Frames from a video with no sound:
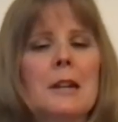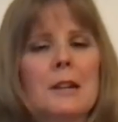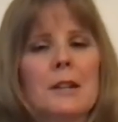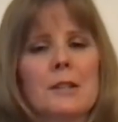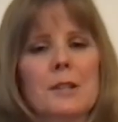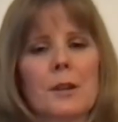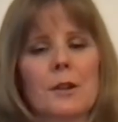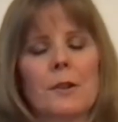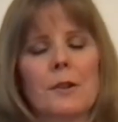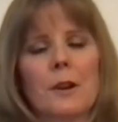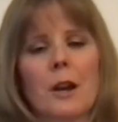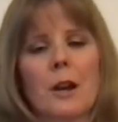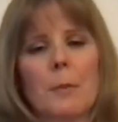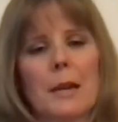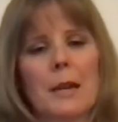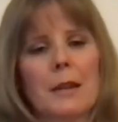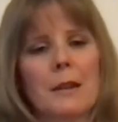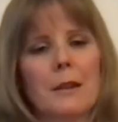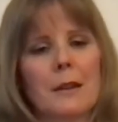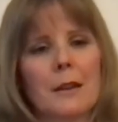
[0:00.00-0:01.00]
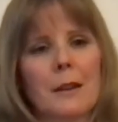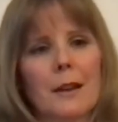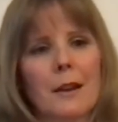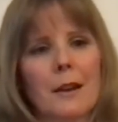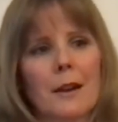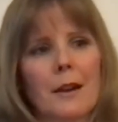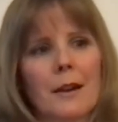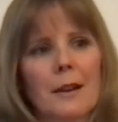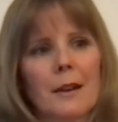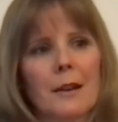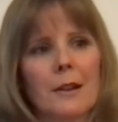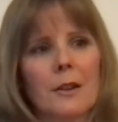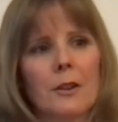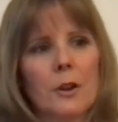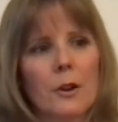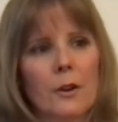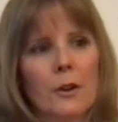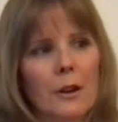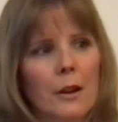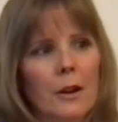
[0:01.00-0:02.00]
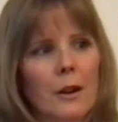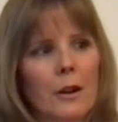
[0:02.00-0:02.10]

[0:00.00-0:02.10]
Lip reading: So, I mean, you know,